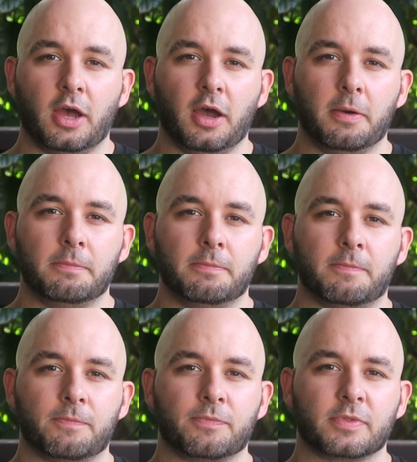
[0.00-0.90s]

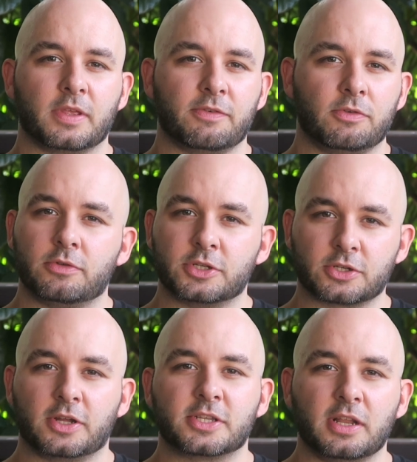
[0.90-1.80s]
if you
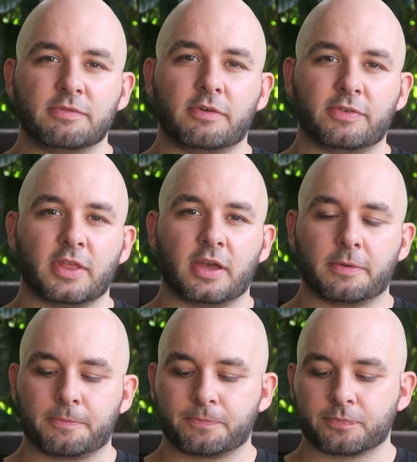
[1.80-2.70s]
decide to live off of
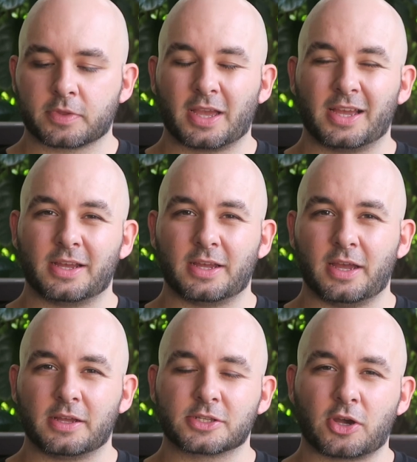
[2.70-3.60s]
that.
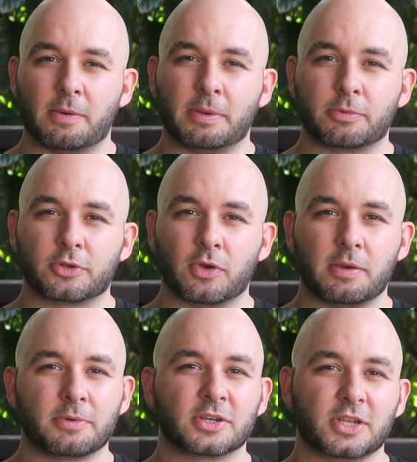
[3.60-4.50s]
Thai people do
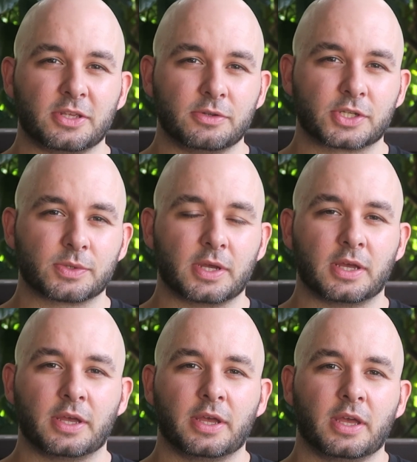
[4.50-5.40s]
it because they're used to
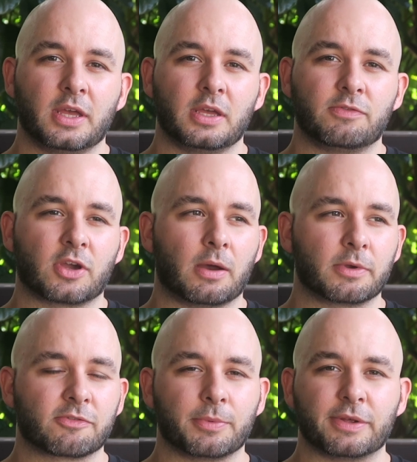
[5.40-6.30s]
it. If you're
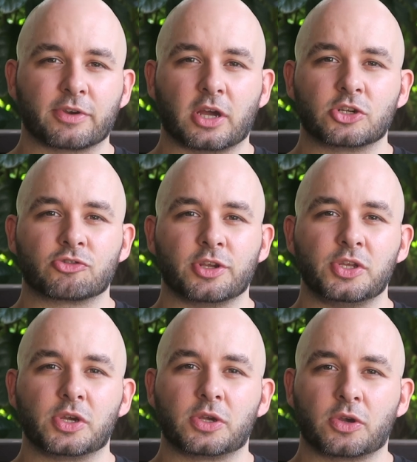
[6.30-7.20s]
coming from another country,
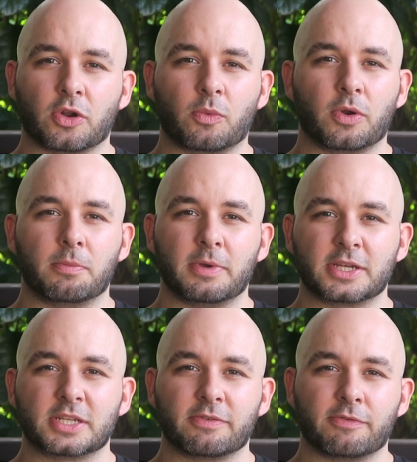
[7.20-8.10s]
you're gonna wanna
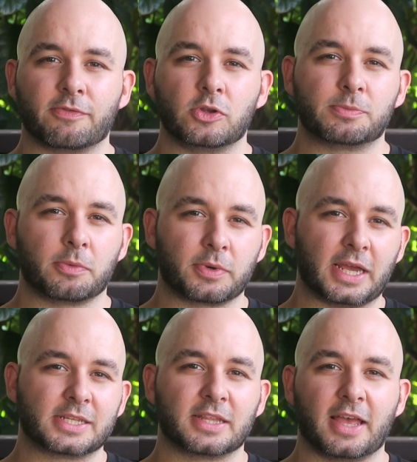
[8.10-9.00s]
mix different foods, but we'll
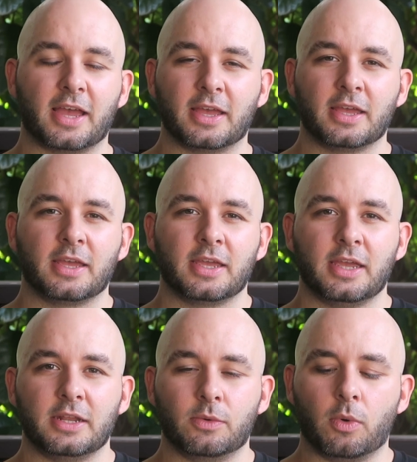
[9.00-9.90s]
get to that
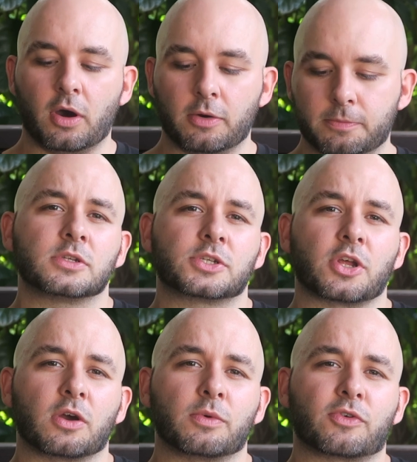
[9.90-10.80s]
in a while.
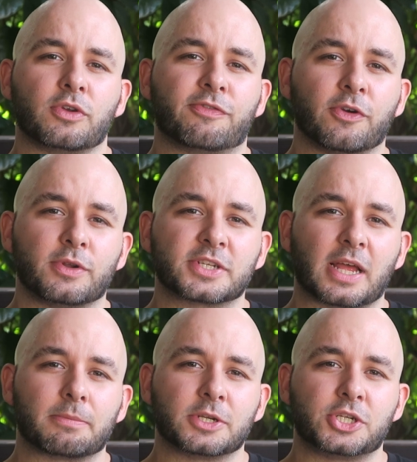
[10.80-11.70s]
So we've got your food
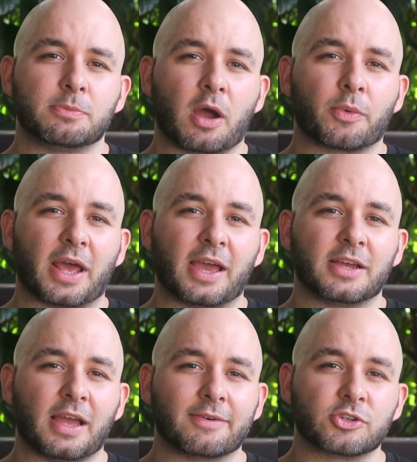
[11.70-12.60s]
established. You might wanna
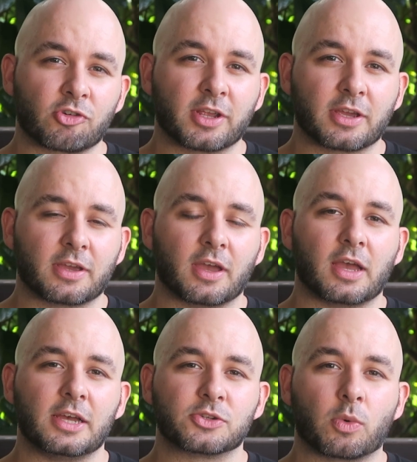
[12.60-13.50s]
have a drink
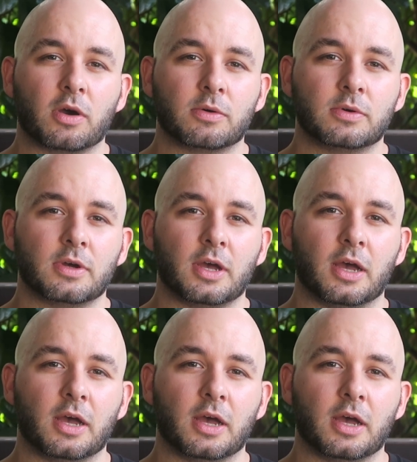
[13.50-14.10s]
as well,